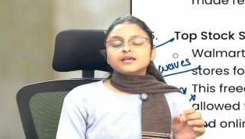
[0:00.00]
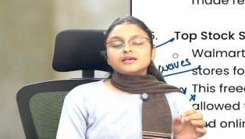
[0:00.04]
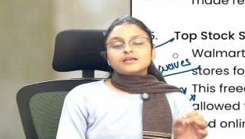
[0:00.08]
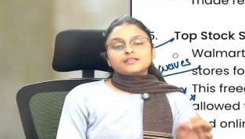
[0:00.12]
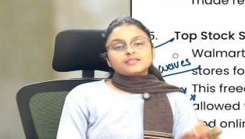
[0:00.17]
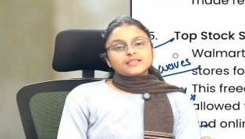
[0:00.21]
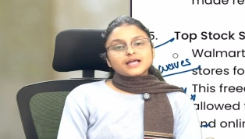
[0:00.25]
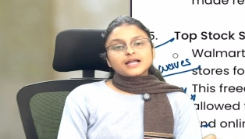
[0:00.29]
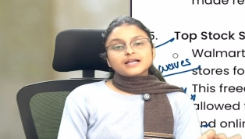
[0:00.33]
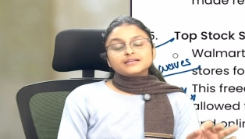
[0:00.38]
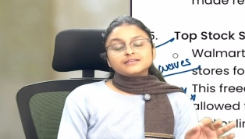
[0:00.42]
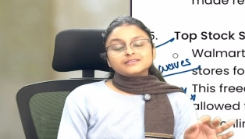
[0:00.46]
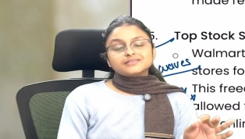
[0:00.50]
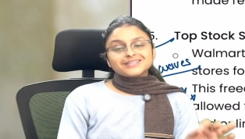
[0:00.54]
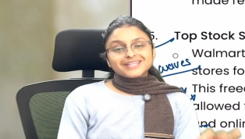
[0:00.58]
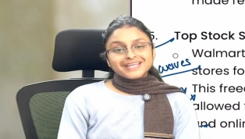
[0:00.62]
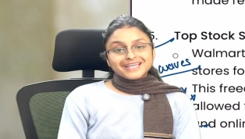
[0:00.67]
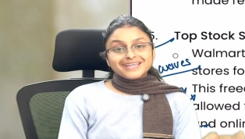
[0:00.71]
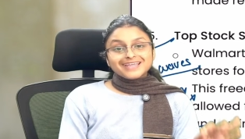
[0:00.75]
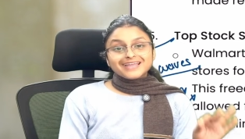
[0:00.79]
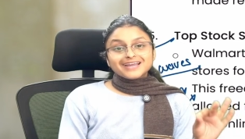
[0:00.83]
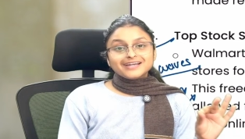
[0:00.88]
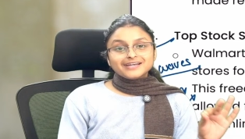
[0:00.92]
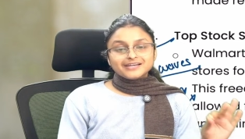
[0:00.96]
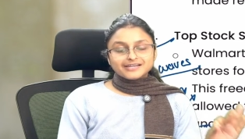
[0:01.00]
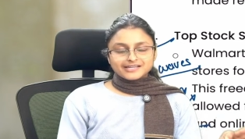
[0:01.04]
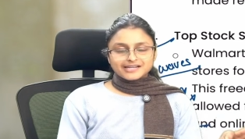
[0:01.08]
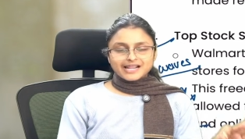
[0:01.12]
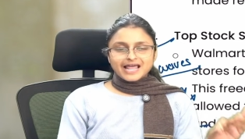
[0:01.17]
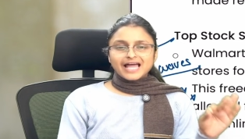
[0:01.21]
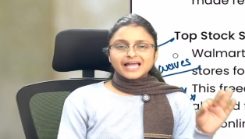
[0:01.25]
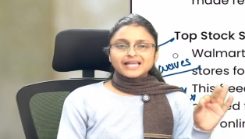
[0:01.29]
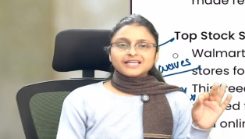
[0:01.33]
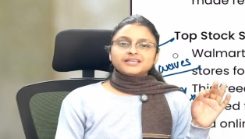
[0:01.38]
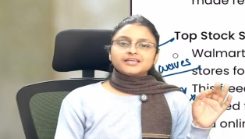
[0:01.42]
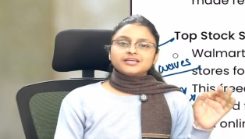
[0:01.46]
that they can
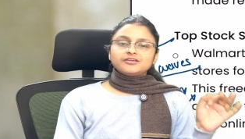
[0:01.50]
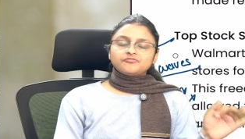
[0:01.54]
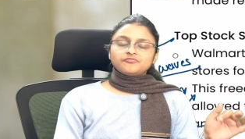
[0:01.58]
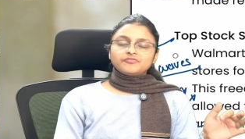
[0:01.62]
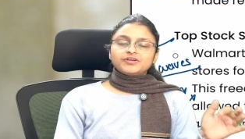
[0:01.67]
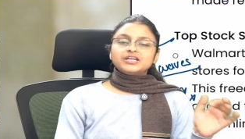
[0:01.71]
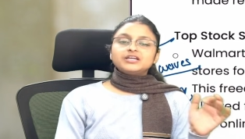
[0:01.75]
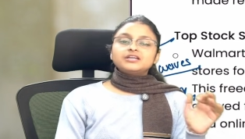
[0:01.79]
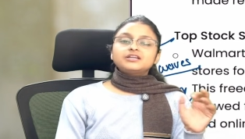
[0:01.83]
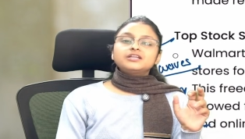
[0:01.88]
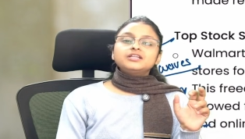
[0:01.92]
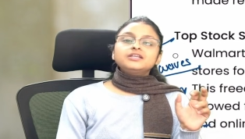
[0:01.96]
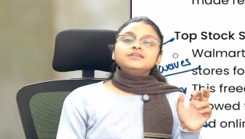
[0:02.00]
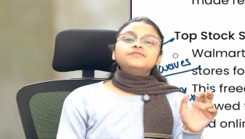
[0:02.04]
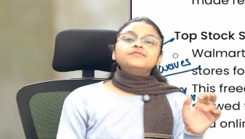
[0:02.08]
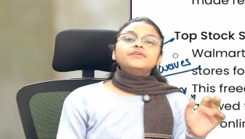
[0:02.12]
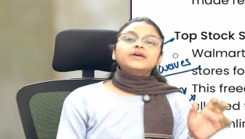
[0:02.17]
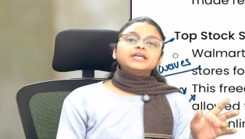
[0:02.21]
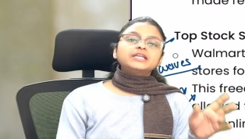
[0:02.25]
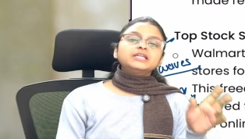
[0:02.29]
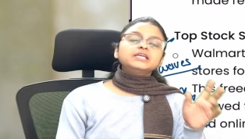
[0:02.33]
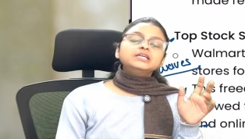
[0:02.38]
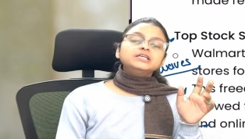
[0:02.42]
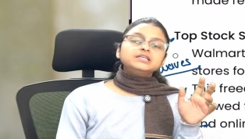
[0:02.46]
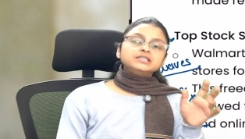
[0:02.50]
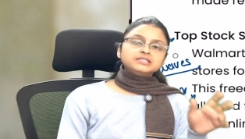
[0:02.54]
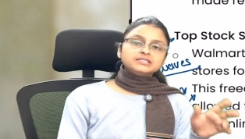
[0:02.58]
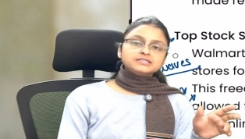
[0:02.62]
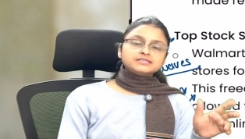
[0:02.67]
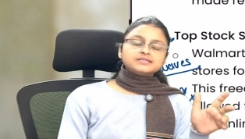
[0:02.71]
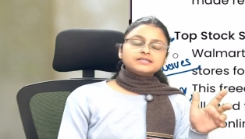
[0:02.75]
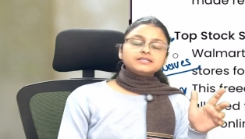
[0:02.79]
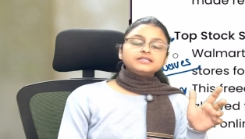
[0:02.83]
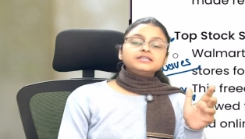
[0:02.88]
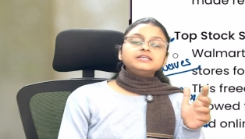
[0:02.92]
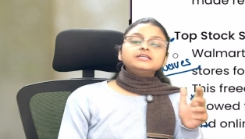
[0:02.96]
track inventory very
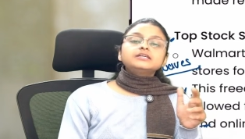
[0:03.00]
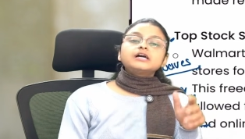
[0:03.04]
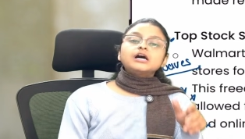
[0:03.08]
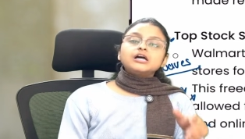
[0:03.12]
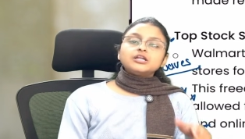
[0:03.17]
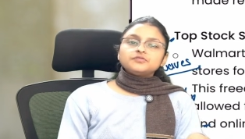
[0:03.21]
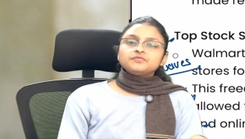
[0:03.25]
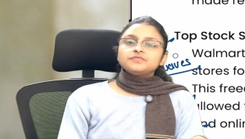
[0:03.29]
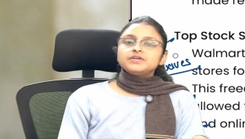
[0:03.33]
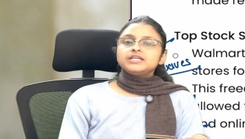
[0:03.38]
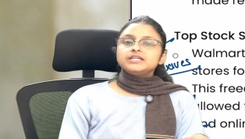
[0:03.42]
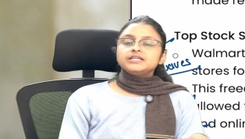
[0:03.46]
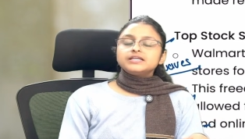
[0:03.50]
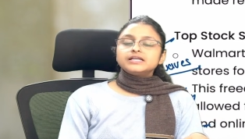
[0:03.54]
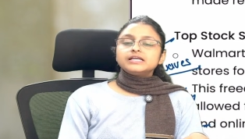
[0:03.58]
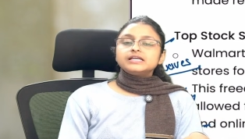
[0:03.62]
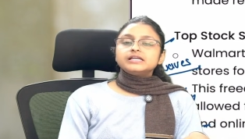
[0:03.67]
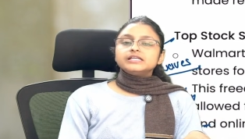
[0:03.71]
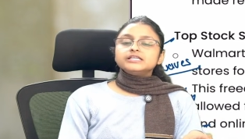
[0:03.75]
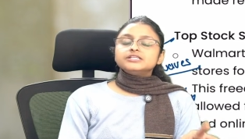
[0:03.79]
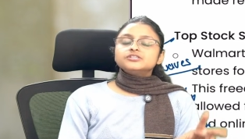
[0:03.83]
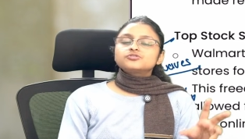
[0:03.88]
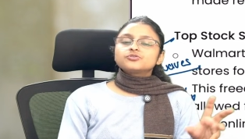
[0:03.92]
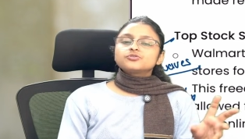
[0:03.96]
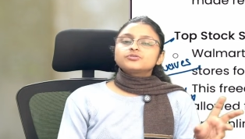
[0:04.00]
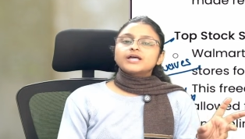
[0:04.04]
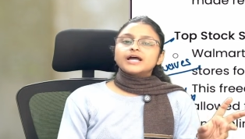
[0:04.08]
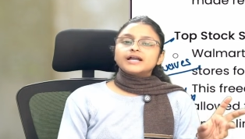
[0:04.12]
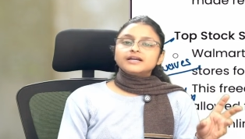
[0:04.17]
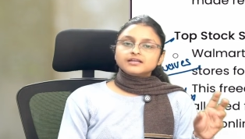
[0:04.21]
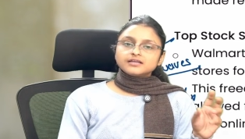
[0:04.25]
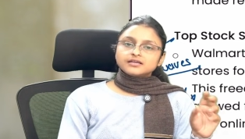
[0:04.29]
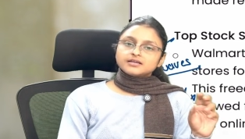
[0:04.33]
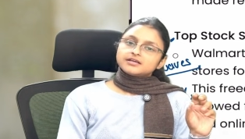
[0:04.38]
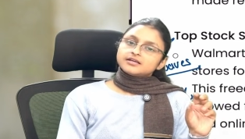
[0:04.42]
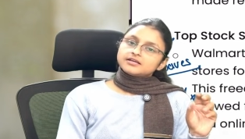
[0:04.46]
easily, conveniently, so
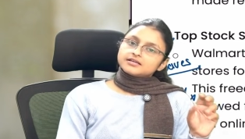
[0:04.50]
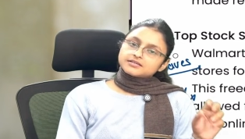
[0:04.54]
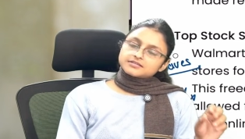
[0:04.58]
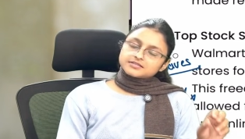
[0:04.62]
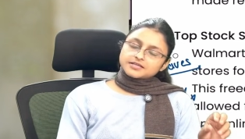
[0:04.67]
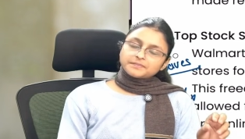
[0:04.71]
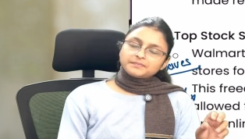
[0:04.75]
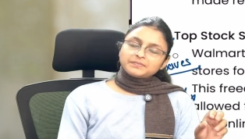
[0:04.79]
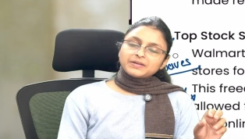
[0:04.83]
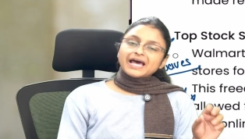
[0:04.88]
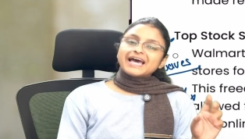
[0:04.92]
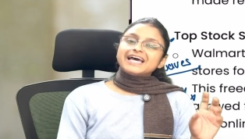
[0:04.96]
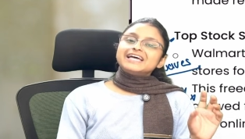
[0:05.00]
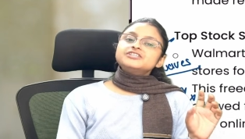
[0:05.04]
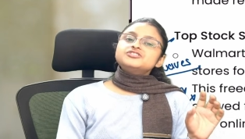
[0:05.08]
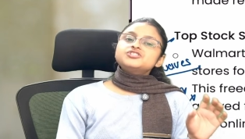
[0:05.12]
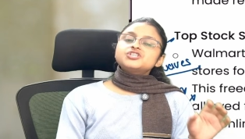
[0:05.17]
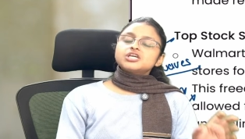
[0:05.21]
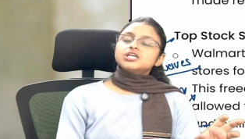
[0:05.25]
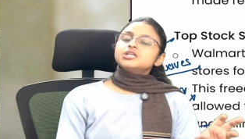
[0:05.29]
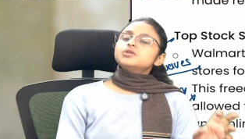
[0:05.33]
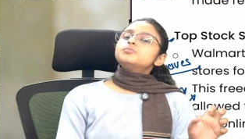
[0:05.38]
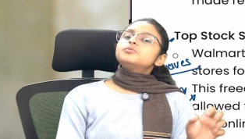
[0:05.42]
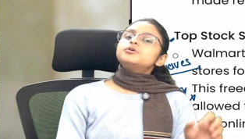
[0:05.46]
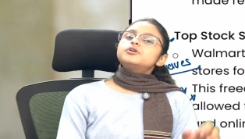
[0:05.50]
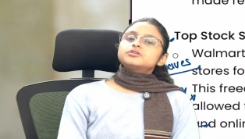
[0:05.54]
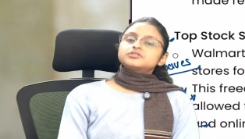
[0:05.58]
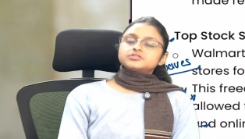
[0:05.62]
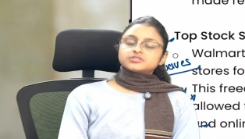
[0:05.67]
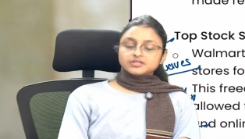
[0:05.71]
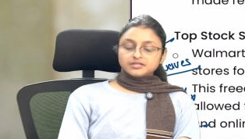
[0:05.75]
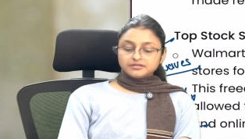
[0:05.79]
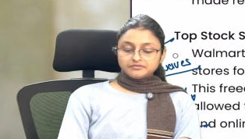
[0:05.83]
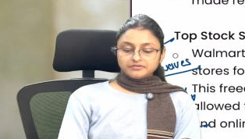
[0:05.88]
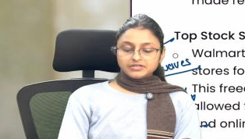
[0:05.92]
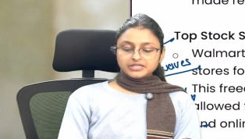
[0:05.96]
that supply chain works
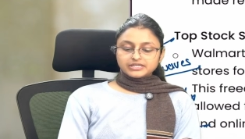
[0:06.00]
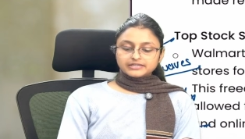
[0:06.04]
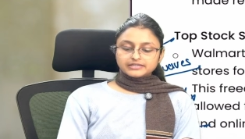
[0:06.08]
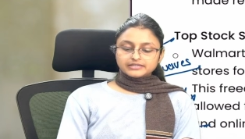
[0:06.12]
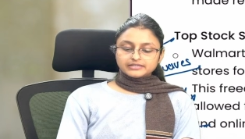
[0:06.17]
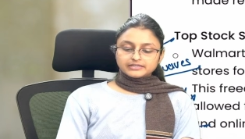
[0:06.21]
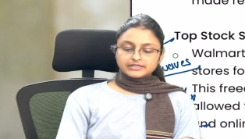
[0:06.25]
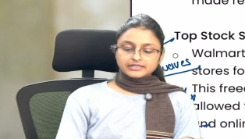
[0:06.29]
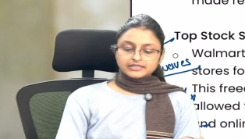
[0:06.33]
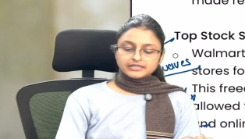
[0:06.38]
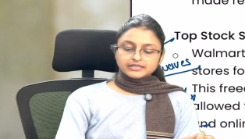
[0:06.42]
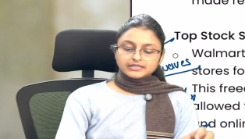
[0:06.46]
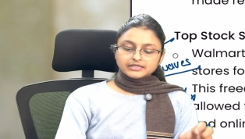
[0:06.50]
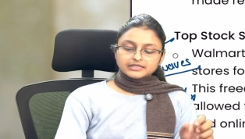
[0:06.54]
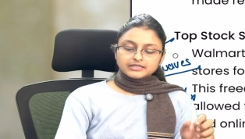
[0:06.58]
conveniently,